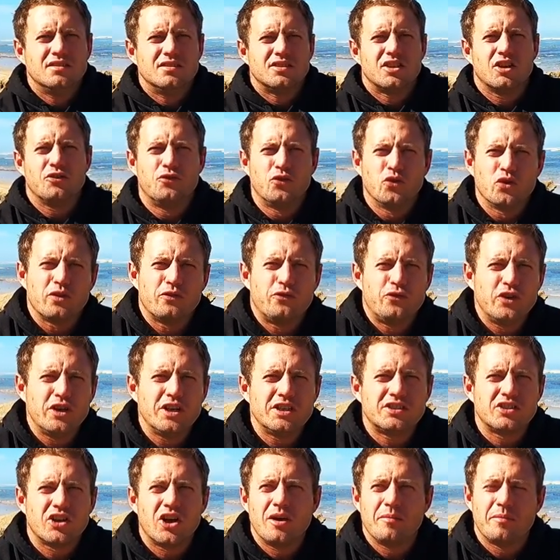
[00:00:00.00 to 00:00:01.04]
So for the
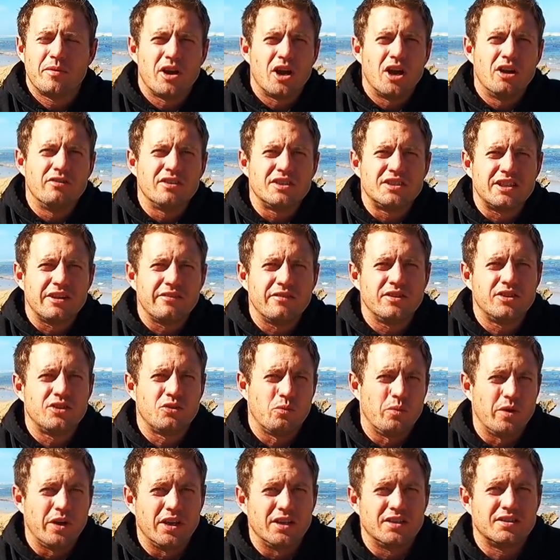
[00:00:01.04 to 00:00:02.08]
first time in over 70
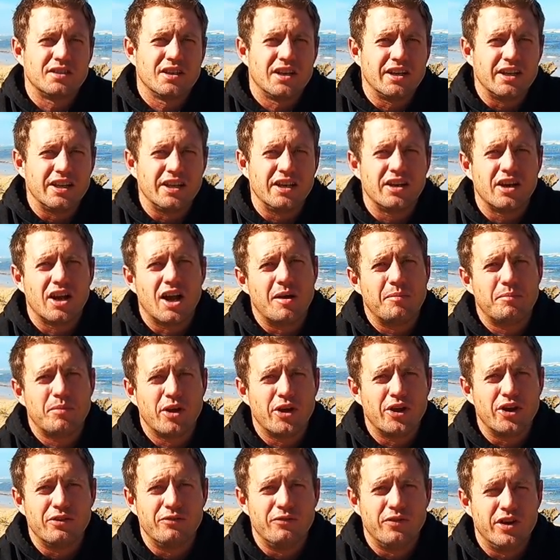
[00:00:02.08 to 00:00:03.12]
weeks, I didn't
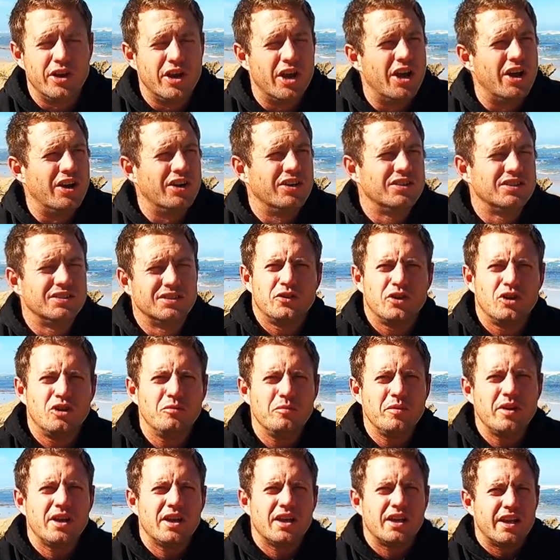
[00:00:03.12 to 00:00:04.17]
upload a video.
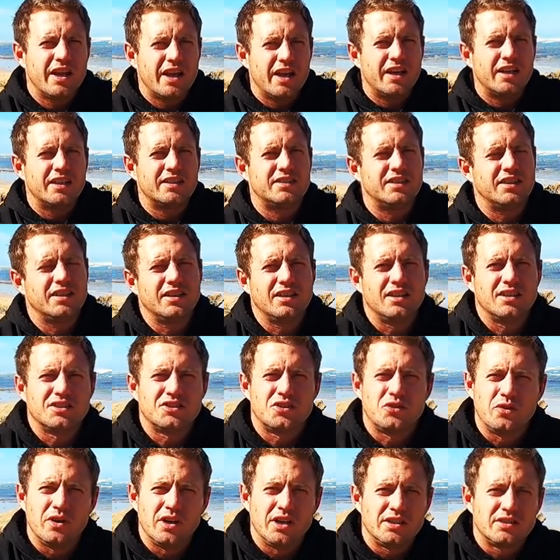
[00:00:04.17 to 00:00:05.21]
Filming and editing is
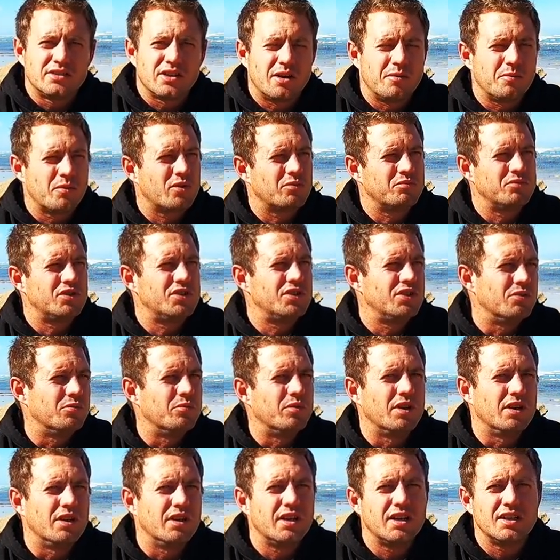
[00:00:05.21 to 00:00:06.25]
really time
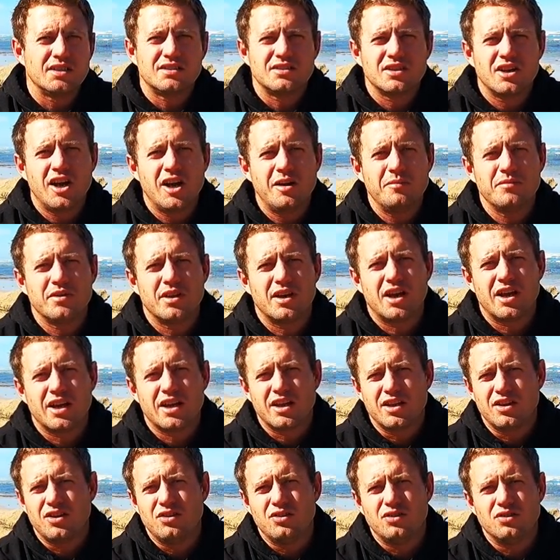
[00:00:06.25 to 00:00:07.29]
consuming. It is time that I
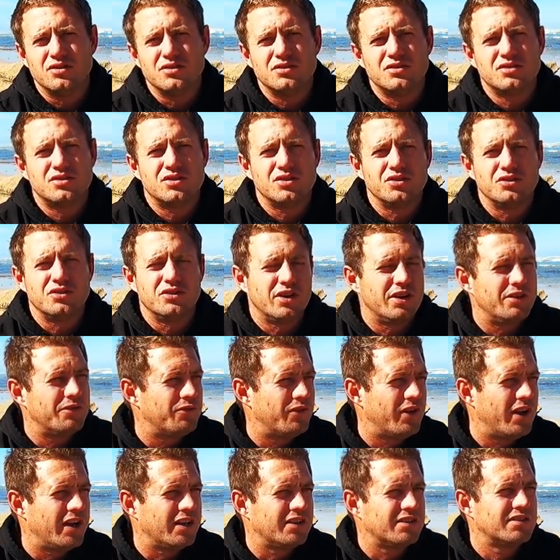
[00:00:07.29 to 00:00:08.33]
can use to
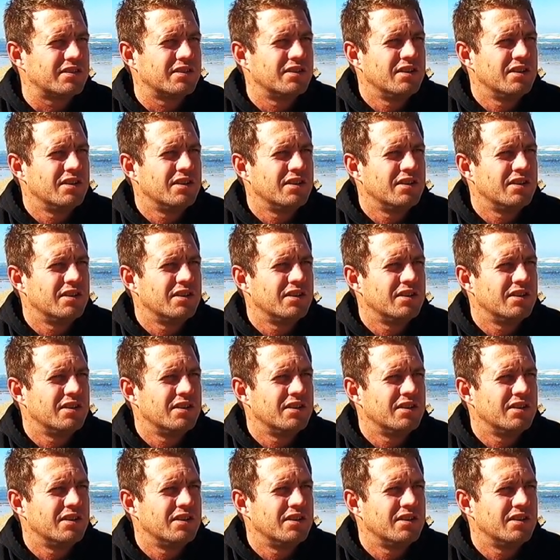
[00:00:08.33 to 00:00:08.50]
reflect,